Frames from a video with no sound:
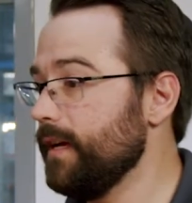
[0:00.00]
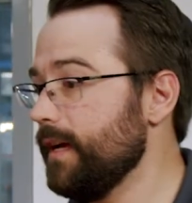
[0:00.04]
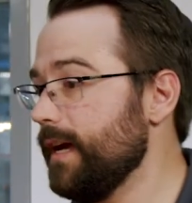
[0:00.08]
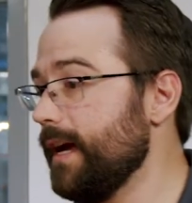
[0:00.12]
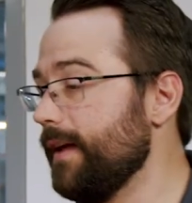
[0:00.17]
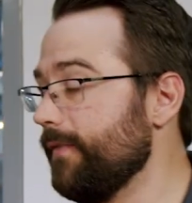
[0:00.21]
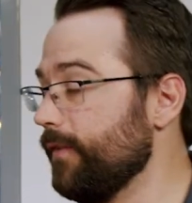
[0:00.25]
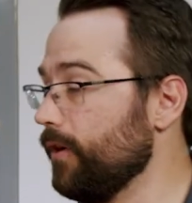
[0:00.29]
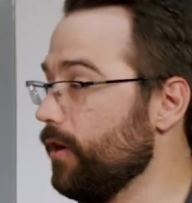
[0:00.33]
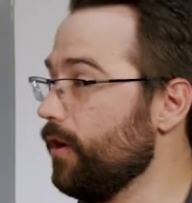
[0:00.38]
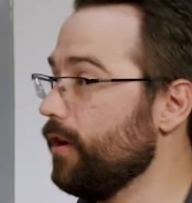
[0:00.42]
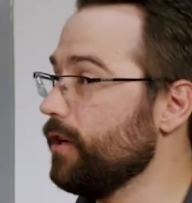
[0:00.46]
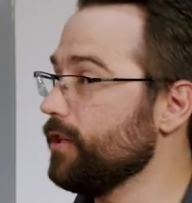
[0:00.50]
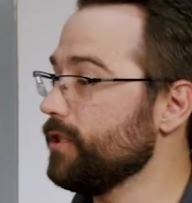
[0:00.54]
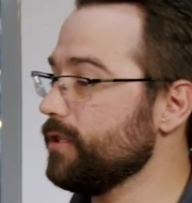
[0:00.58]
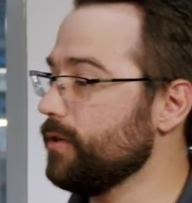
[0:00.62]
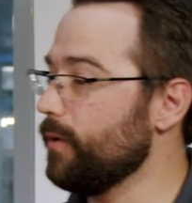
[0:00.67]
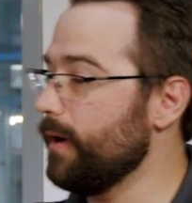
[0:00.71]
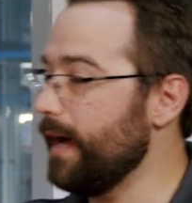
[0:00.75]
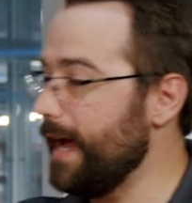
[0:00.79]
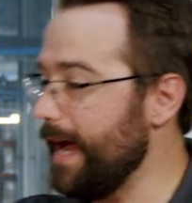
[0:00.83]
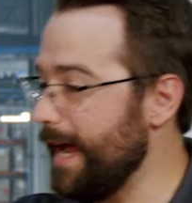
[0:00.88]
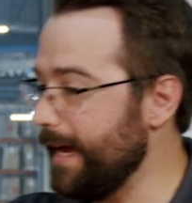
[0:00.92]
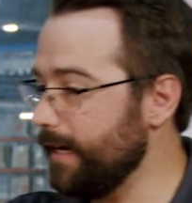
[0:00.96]
And they're
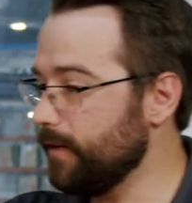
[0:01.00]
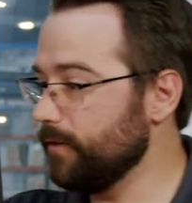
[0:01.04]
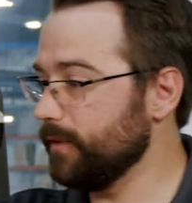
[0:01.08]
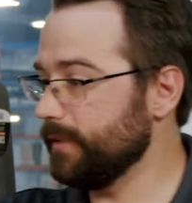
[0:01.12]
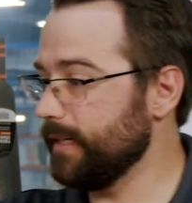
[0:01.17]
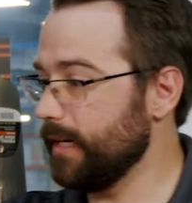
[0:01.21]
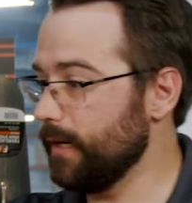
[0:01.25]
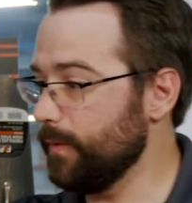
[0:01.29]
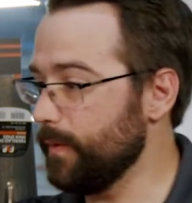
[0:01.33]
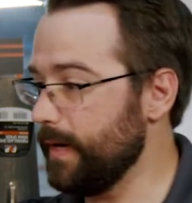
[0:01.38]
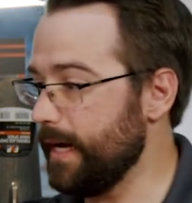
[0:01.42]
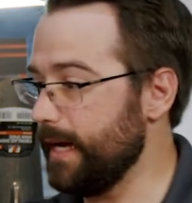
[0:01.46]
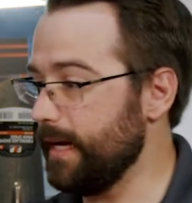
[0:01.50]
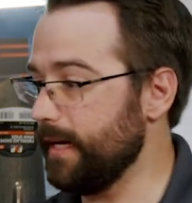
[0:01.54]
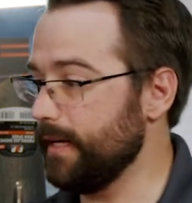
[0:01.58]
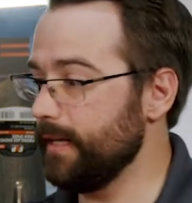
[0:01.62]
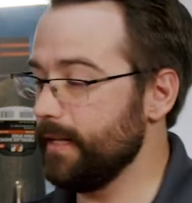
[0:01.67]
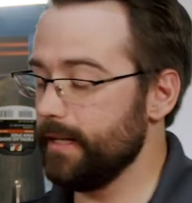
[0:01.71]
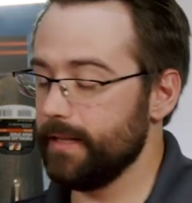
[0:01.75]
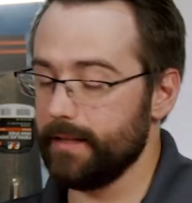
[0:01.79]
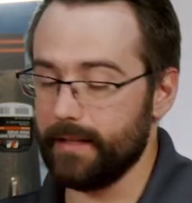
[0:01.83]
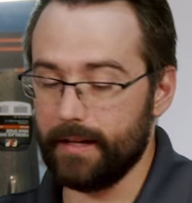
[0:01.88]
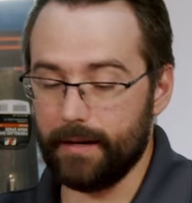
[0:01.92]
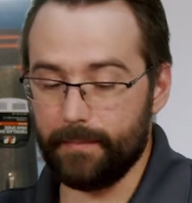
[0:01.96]
also angled at a way
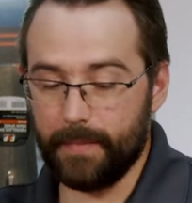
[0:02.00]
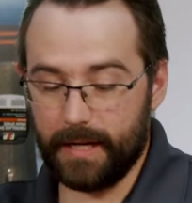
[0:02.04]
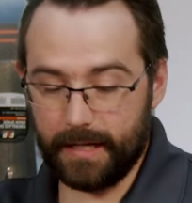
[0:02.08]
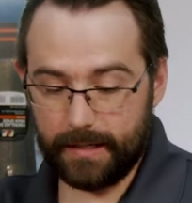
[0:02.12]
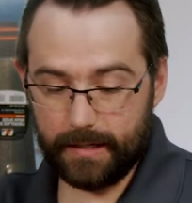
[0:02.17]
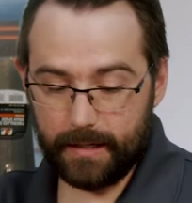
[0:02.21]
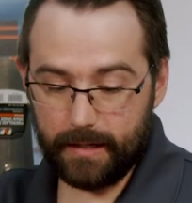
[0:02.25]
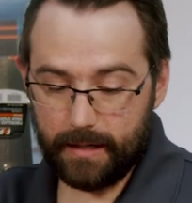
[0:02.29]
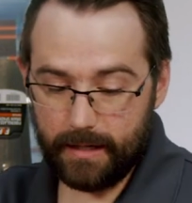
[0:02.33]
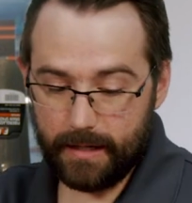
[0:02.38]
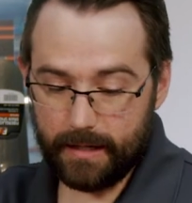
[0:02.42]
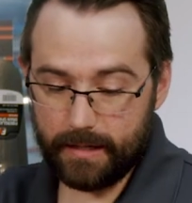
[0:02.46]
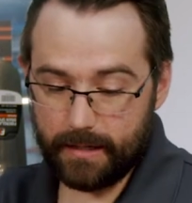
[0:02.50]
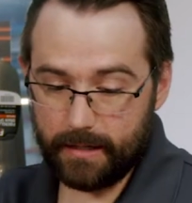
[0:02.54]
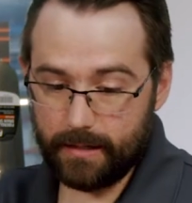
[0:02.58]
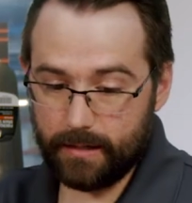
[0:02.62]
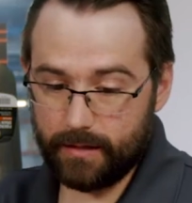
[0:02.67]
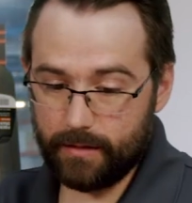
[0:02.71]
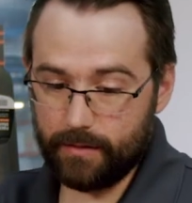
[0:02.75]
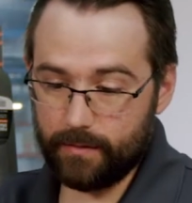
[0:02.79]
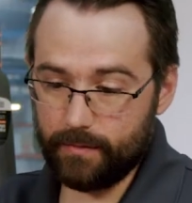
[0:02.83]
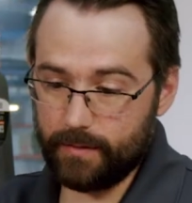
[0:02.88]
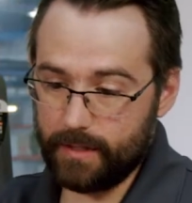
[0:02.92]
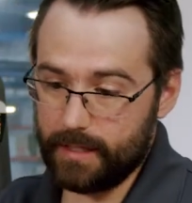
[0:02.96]
that it makes it easy
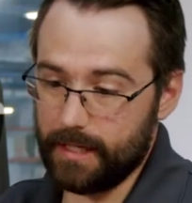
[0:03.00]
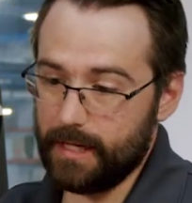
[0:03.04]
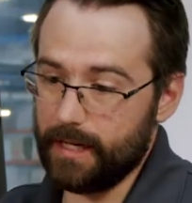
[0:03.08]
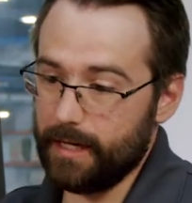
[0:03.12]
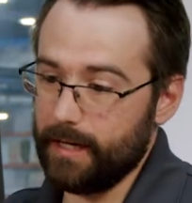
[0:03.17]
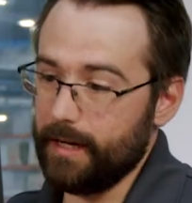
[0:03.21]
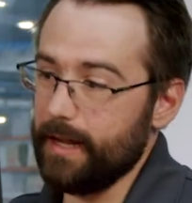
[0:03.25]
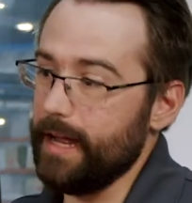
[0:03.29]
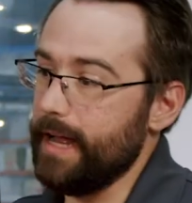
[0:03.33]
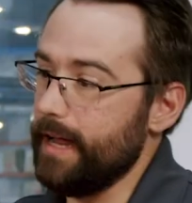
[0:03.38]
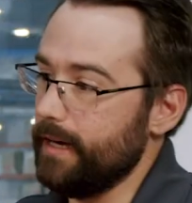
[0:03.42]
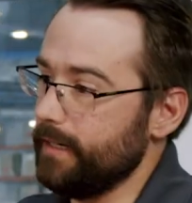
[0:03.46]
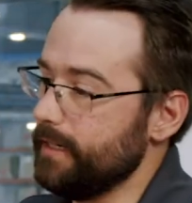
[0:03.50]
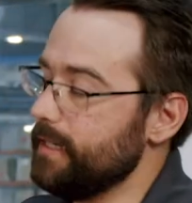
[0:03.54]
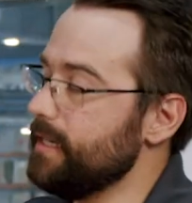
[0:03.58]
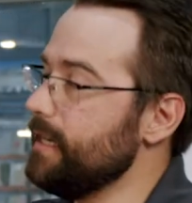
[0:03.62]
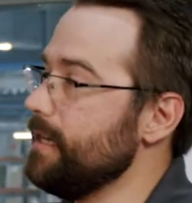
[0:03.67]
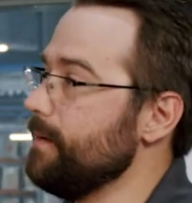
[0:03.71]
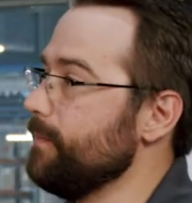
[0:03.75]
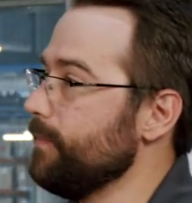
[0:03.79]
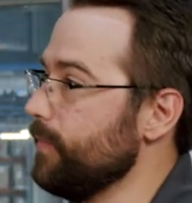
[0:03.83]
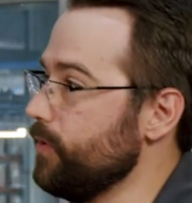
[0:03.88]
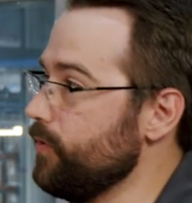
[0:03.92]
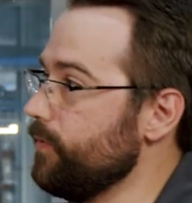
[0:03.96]
to dig and
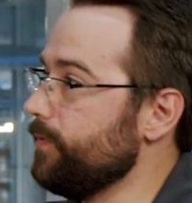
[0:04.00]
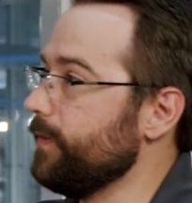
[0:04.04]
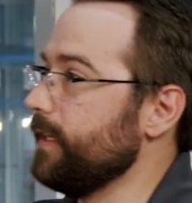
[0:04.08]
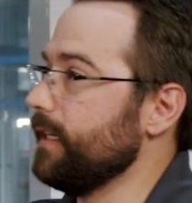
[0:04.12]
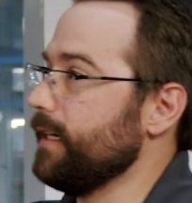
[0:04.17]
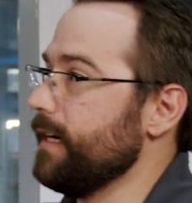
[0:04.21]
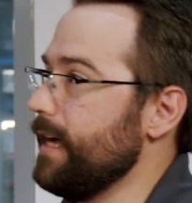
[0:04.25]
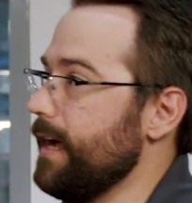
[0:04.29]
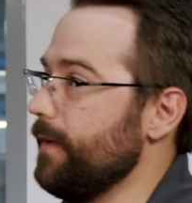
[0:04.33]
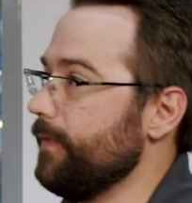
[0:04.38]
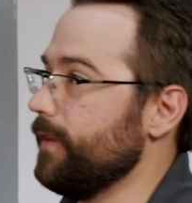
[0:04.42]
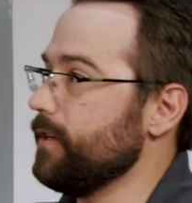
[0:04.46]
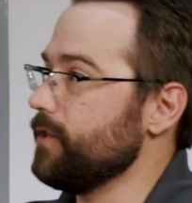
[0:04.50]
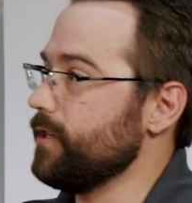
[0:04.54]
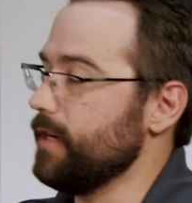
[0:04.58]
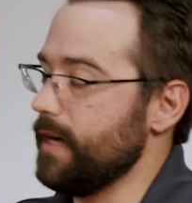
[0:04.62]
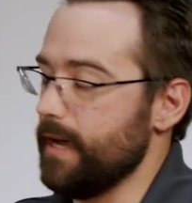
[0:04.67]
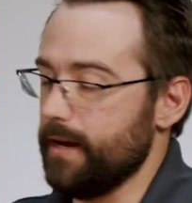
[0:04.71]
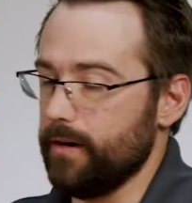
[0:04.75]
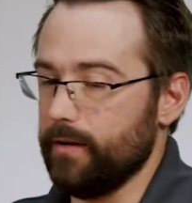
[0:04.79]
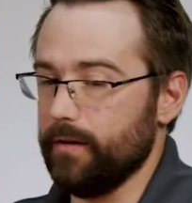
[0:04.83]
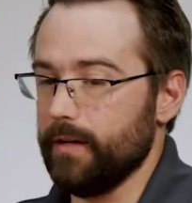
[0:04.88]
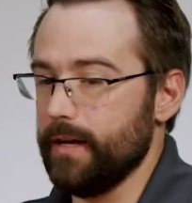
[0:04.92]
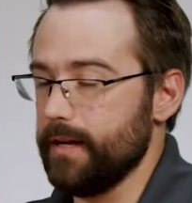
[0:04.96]
keep moving down the
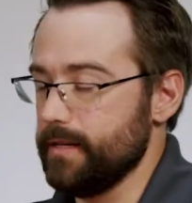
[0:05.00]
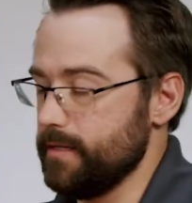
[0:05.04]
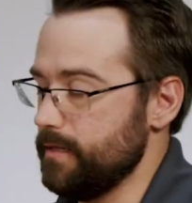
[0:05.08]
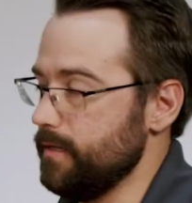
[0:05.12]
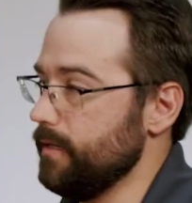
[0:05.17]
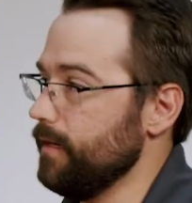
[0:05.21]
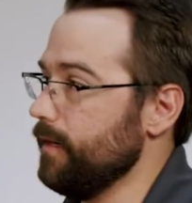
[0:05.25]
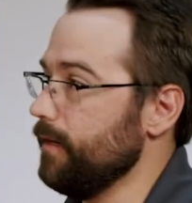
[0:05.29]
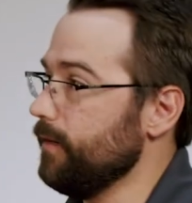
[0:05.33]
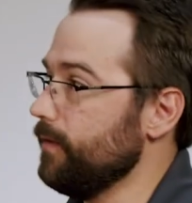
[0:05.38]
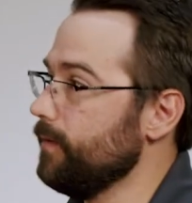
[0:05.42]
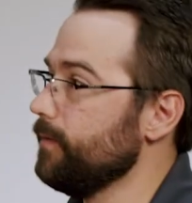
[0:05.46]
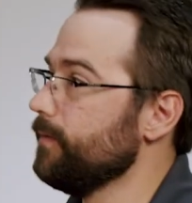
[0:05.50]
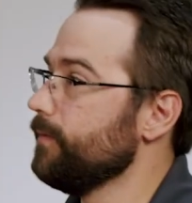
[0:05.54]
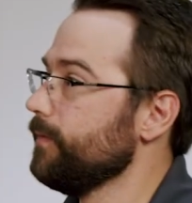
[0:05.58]
channel as you go.